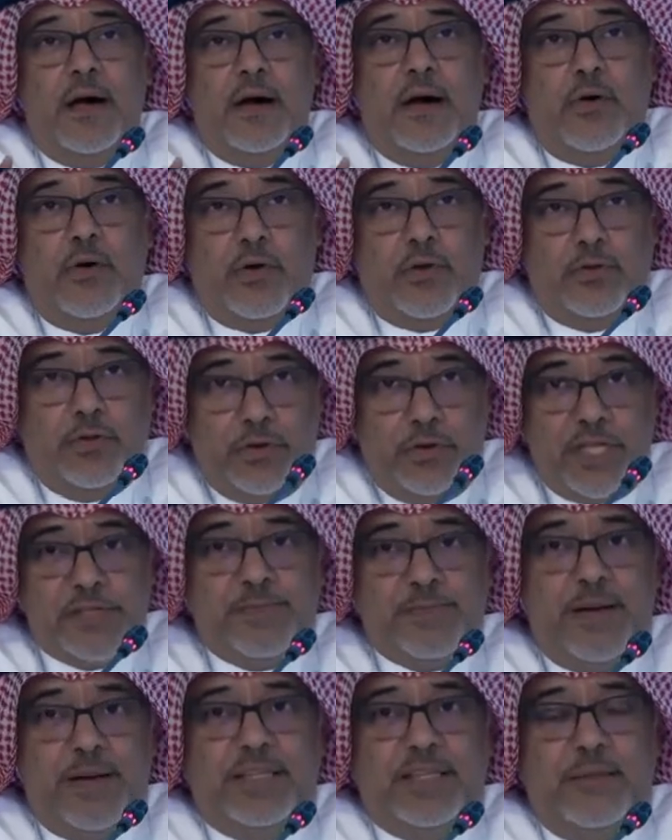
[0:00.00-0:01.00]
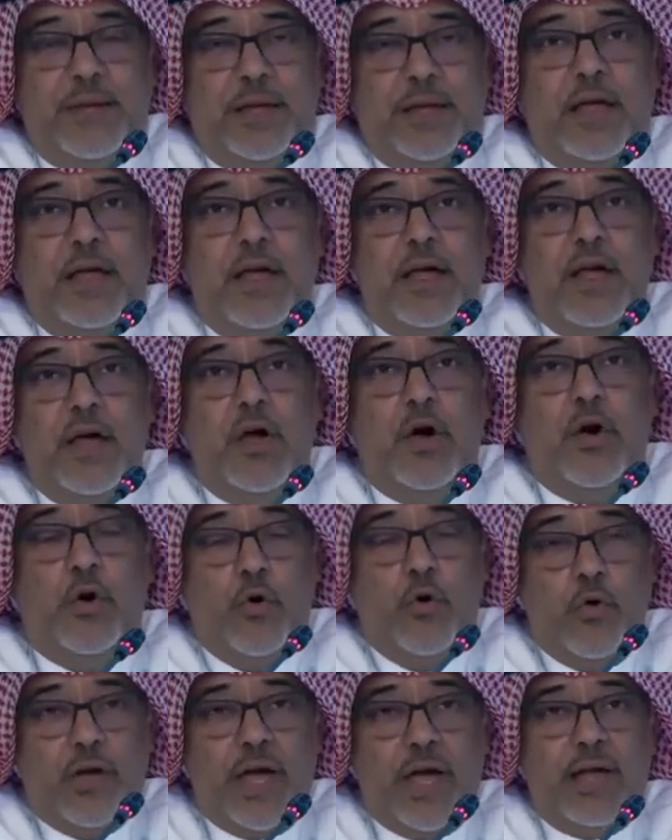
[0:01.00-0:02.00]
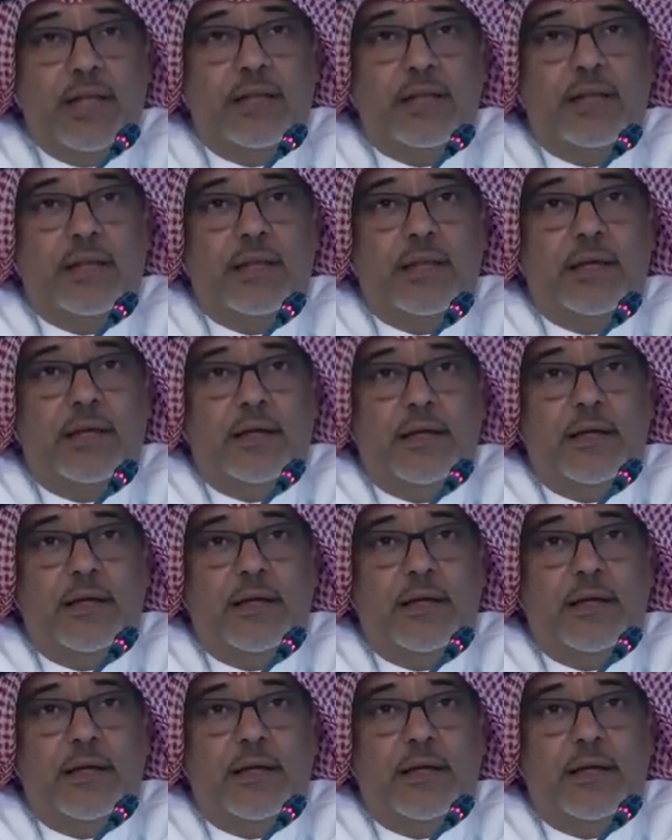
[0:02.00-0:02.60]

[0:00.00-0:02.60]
or during this pandemic. Who can